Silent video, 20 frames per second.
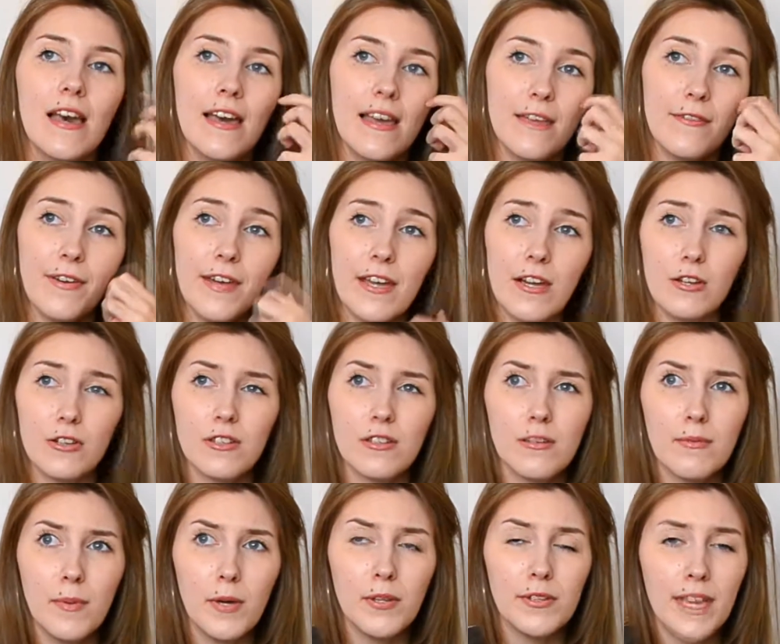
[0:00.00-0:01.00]
if I order
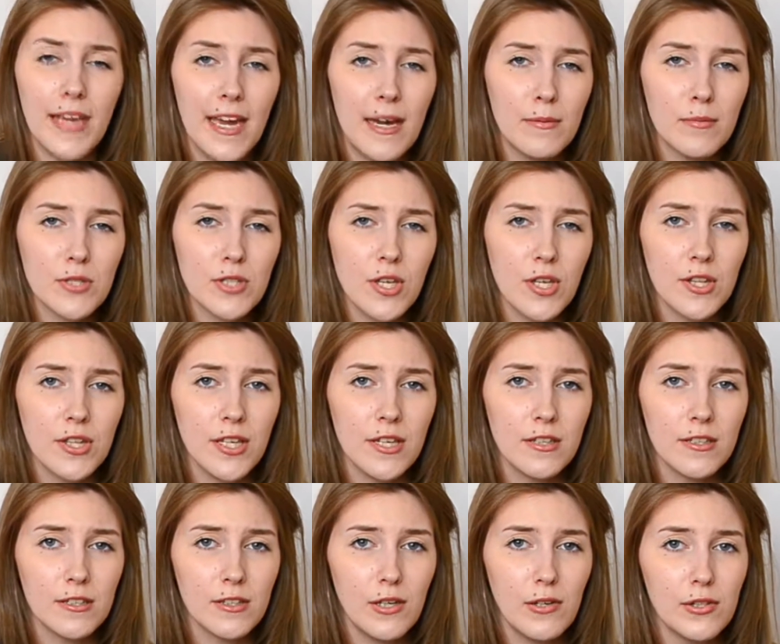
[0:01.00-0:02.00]
them on Amazon,
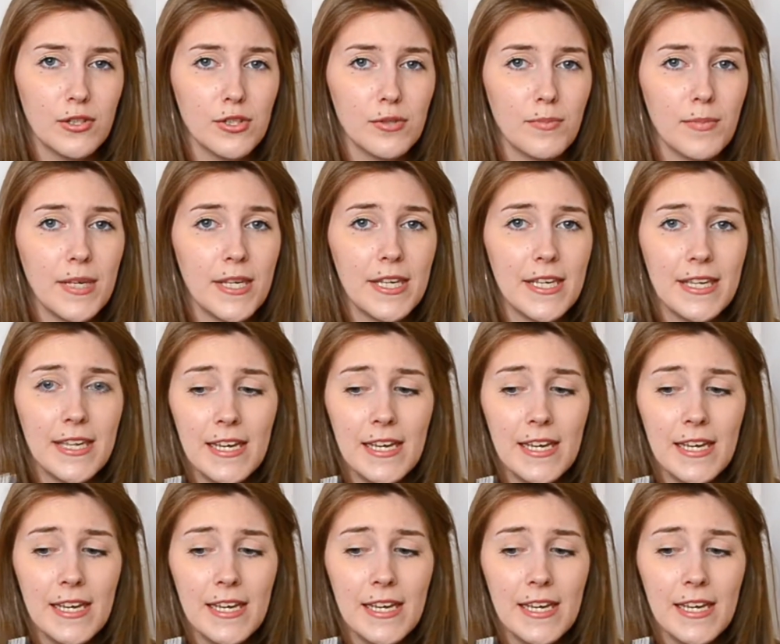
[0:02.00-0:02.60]
they're going to be,